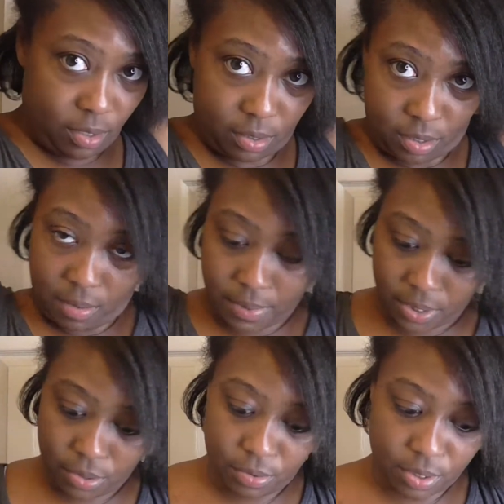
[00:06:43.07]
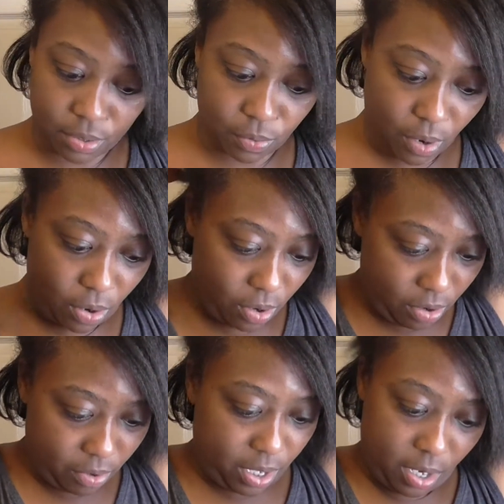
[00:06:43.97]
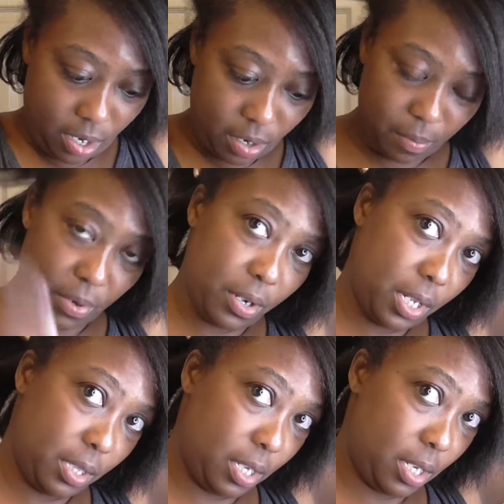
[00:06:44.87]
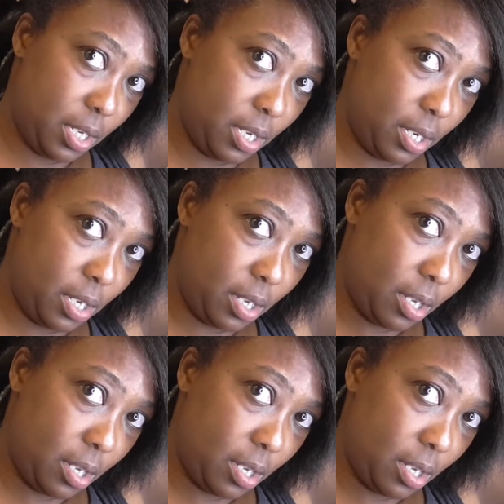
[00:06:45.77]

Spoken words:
So I'm gonna do this row on camera, and then